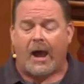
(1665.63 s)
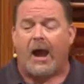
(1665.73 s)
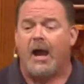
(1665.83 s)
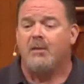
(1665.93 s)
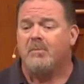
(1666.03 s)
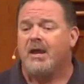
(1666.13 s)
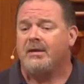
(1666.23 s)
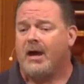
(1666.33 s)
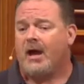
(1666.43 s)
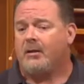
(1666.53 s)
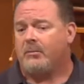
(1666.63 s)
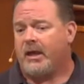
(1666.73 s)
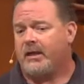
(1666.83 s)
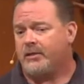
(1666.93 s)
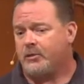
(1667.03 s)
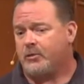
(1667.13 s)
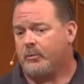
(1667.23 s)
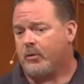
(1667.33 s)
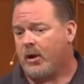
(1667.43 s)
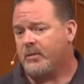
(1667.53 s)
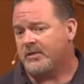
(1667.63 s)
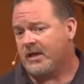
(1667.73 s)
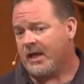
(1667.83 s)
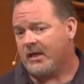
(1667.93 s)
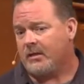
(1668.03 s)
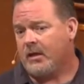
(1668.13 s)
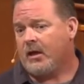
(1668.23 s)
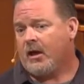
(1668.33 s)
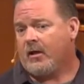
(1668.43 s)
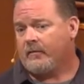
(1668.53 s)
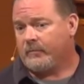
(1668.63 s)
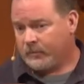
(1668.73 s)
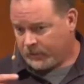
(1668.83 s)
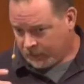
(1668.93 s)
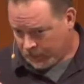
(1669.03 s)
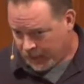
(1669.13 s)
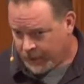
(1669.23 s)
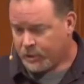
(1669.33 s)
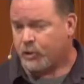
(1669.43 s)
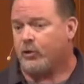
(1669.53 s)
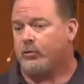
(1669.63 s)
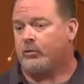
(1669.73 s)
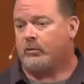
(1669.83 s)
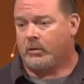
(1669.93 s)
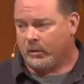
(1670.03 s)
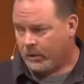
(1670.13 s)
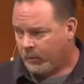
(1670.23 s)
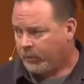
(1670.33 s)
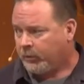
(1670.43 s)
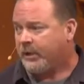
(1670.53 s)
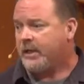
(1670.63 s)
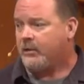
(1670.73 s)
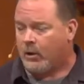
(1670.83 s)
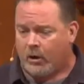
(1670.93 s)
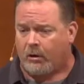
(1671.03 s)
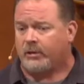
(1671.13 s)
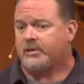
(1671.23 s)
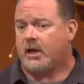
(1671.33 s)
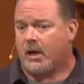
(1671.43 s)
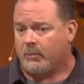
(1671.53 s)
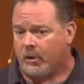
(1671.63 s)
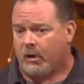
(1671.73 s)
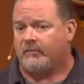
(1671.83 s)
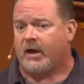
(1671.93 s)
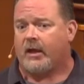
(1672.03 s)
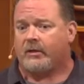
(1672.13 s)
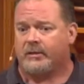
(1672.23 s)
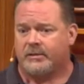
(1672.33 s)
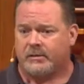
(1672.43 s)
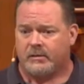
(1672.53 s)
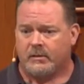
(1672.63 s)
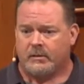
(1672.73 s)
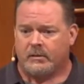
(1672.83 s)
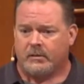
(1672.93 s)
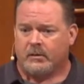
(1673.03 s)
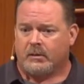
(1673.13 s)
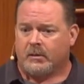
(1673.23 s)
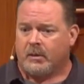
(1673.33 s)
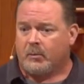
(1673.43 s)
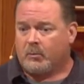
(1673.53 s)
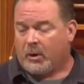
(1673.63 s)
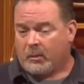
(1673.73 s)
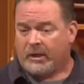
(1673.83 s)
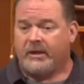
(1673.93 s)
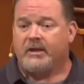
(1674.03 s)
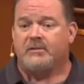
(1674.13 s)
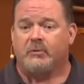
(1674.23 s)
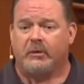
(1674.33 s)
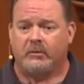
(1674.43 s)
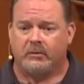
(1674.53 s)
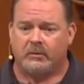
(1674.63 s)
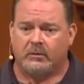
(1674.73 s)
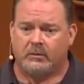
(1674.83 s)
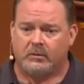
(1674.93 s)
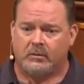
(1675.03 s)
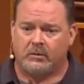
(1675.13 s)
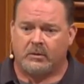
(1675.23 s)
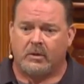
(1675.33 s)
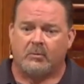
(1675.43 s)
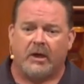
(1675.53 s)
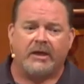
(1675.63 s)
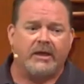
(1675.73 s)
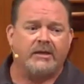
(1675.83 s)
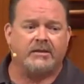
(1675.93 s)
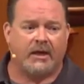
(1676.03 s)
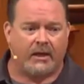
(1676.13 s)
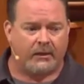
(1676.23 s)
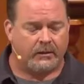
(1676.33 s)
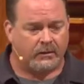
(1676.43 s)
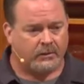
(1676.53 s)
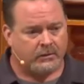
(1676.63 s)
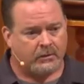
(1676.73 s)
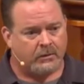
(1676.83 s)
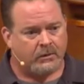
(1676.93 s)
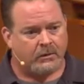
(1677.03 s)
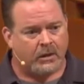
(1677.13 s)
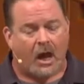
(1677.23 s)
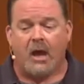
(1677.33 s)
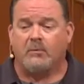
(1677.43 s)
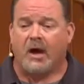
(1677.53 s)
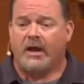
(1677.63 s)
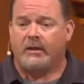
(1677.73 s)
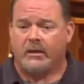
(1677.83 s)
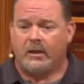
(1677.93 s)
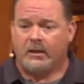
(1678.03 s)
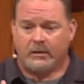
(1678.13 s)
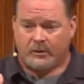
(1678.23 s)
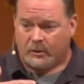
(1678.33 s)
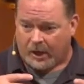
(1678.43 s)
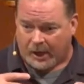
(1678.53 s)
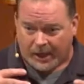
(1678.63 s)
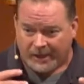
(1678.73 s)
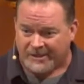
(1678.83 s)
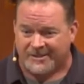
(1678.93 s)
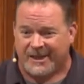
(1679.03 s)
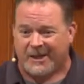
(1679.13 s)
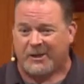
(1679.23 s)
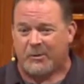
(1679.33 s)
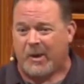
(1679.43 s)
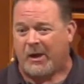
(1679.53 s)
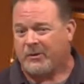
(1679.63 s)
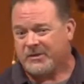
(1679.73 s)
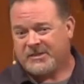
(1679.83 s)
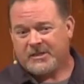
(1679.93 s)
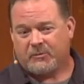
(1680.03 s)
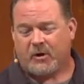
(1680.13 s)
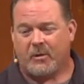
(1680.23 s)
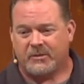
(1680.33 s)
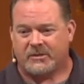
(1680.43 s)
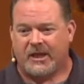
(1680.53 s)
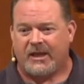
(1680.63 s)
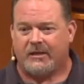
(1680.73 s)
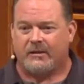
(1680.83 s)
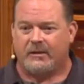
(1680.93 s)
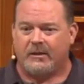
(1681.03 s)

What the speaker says: I may not make it to the promised land of internal, complete, all the time nonviolence, but my kids will. My kids can. I might, I can stand on the mountain and see the promised land.